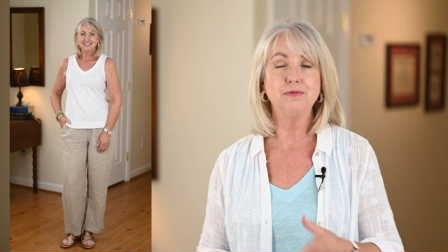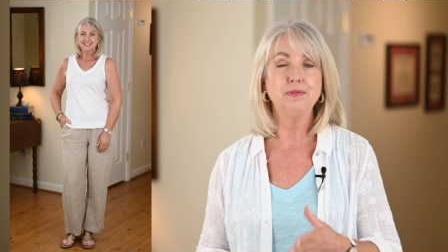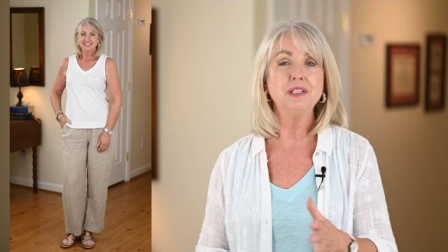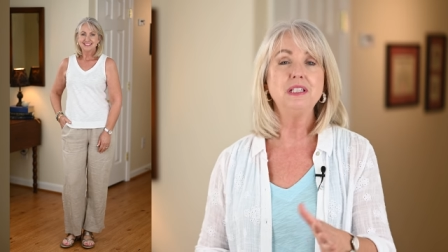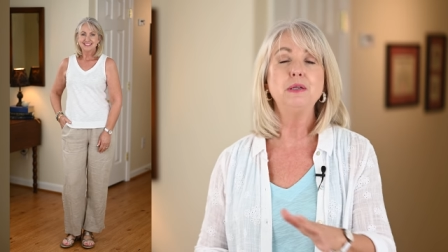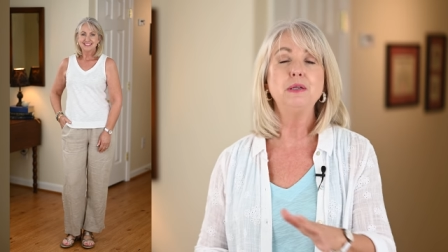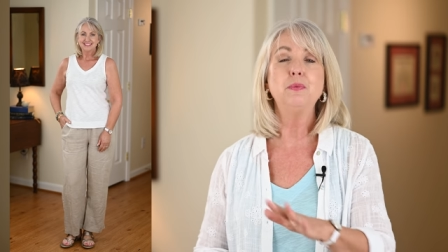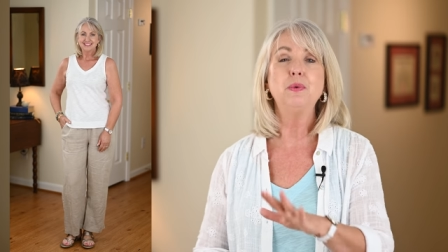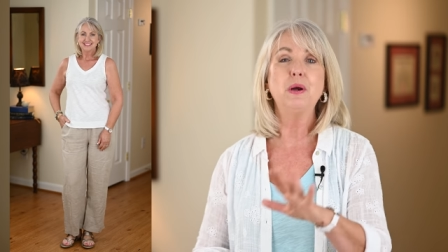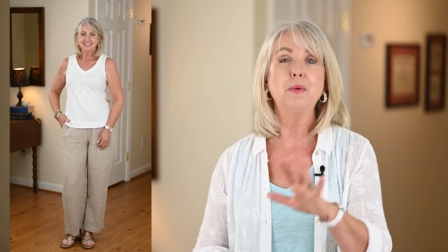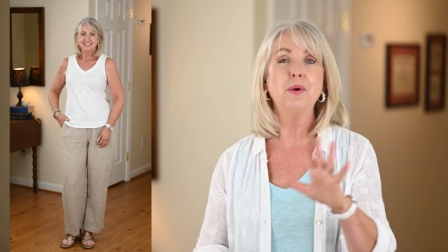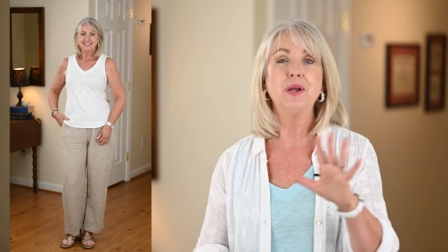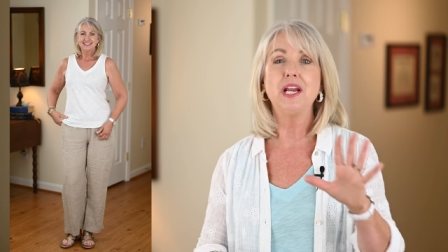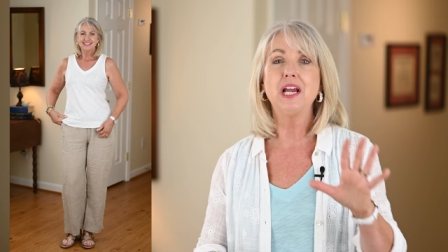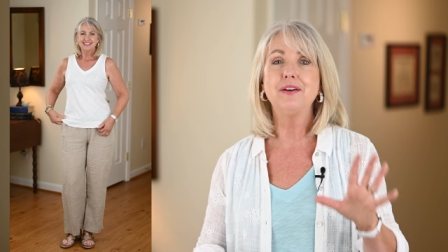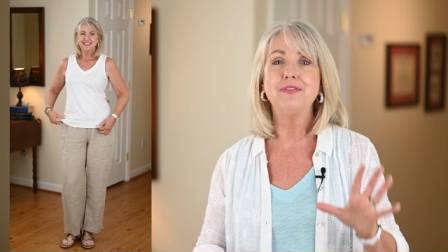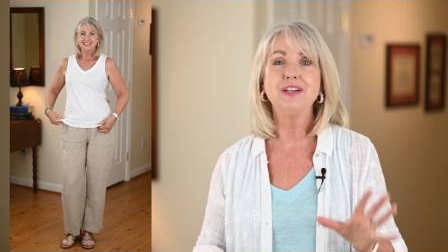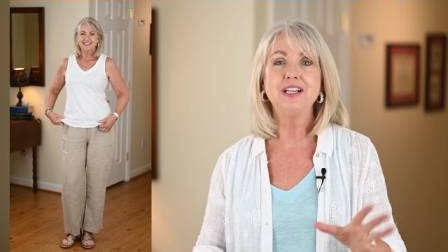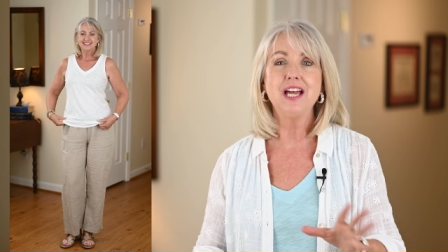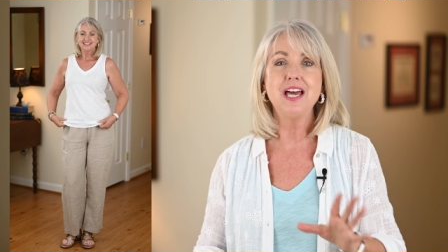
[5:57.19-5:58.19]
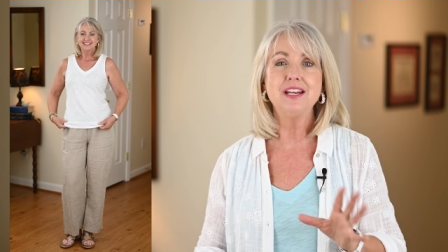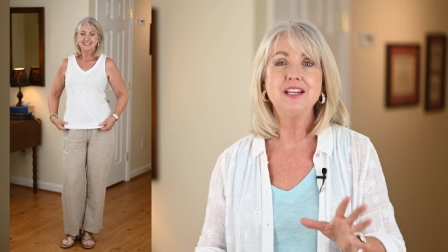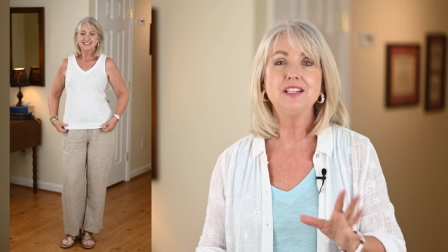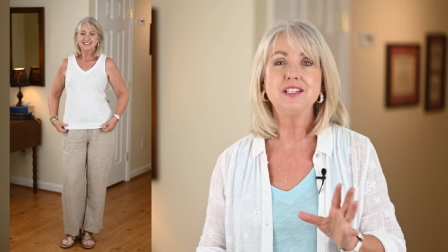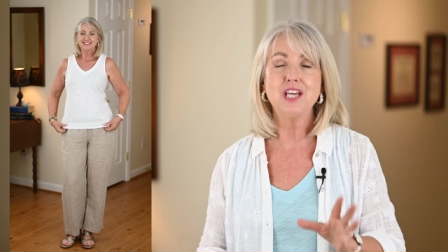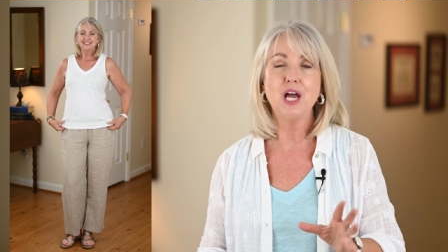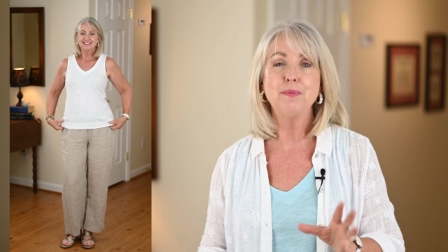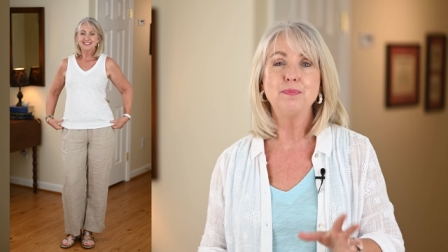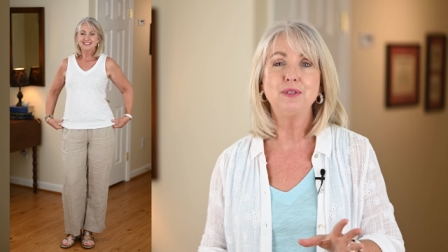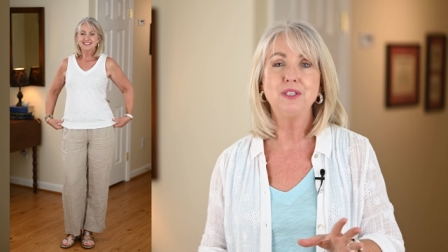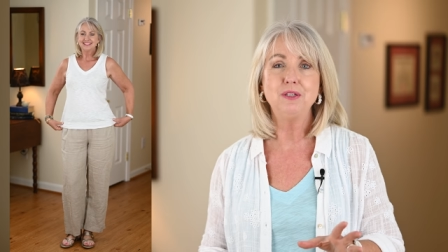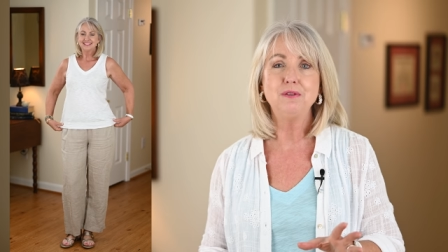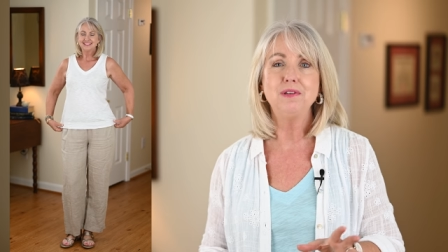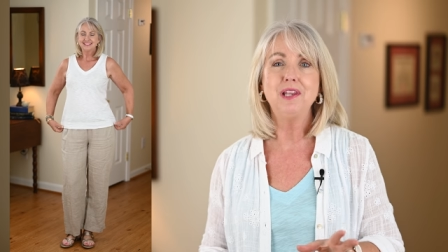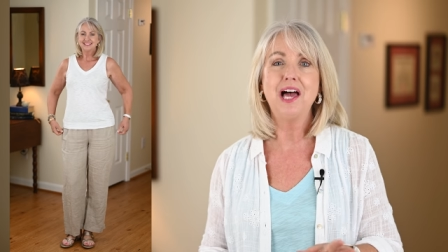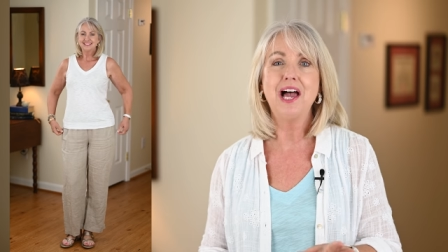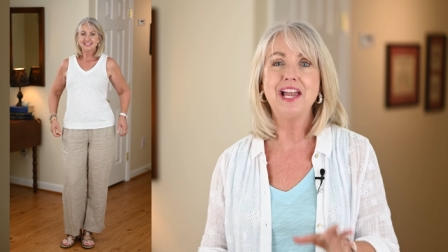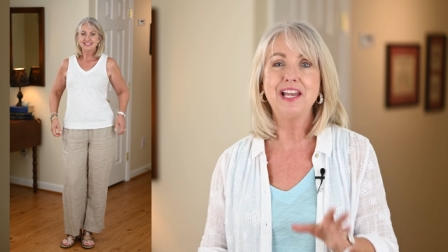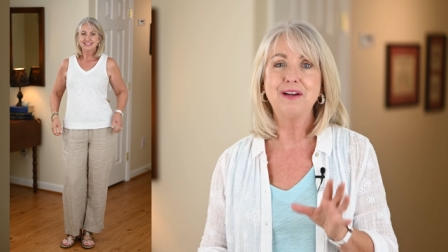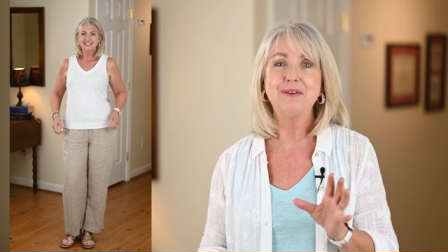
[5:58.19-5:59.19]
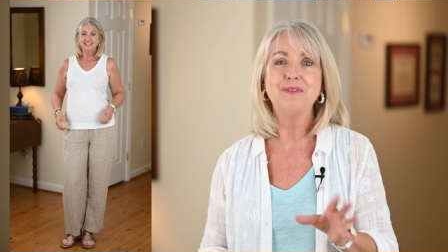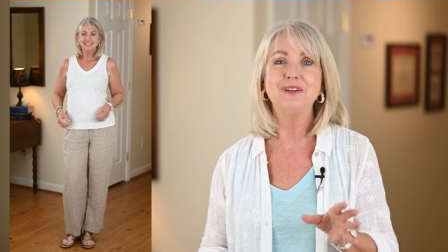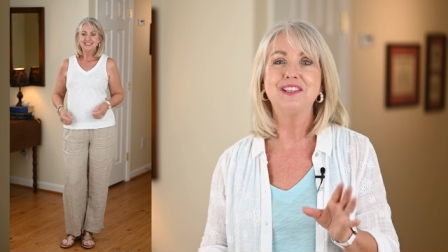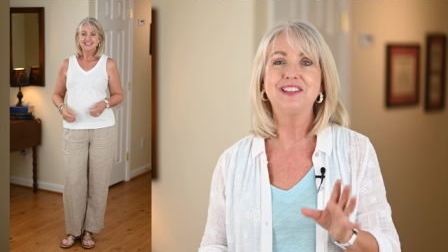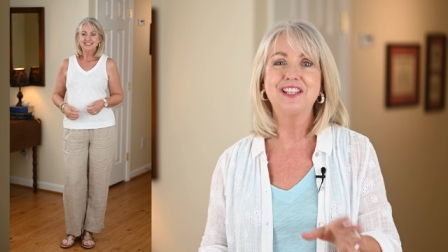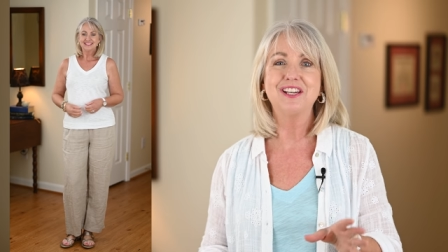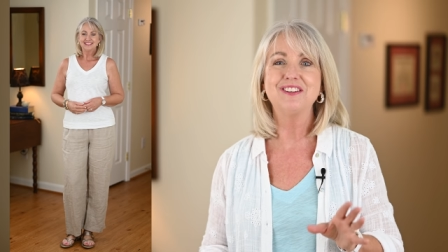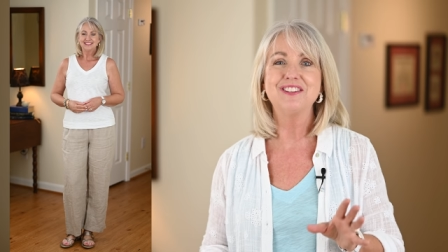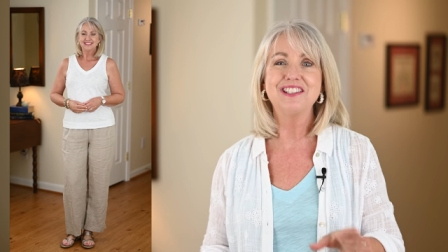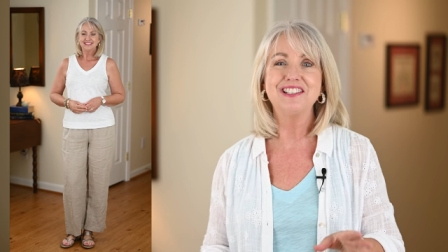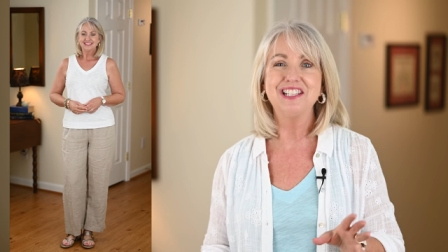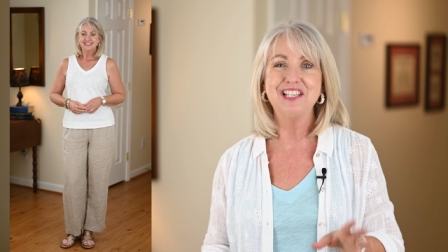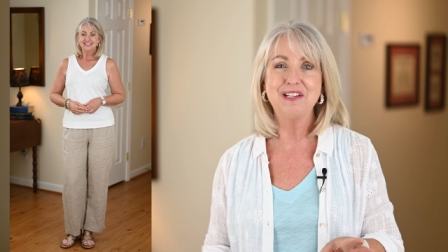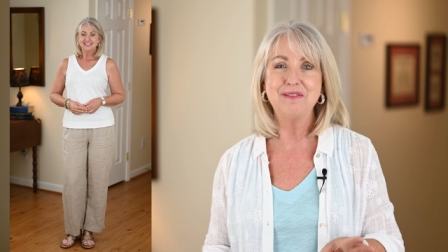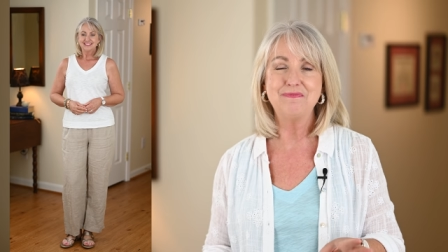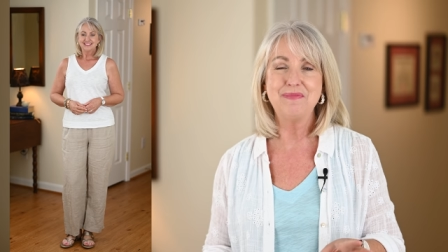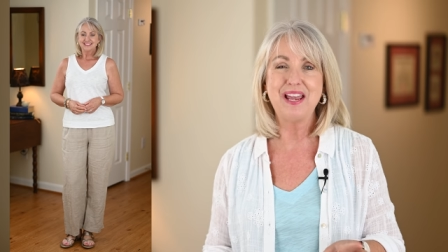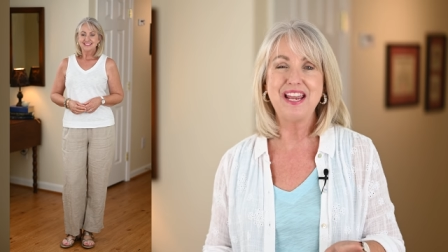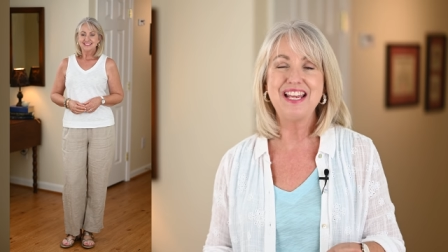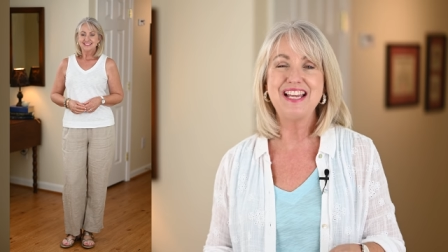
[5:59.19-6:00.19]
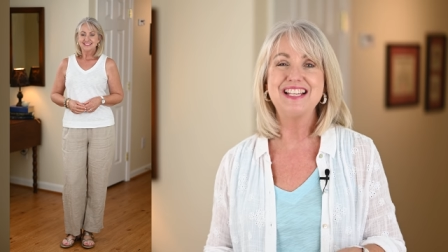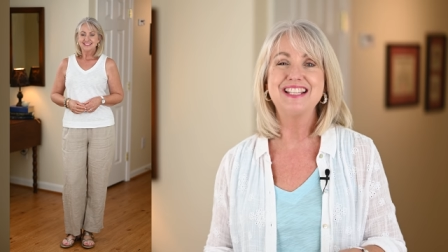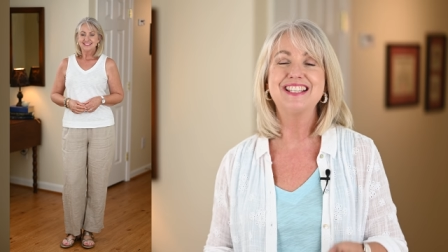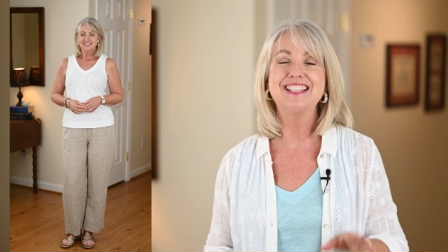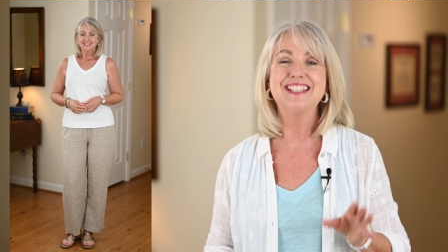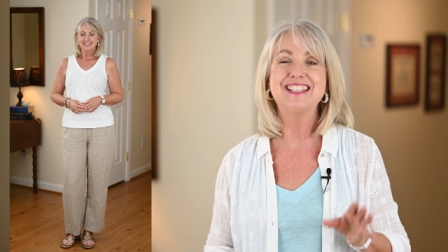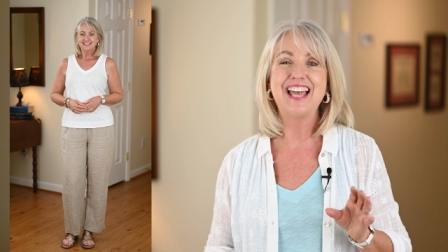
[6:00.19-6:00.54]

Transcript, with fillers: Really wear whatever kind of top you like with those linen pants.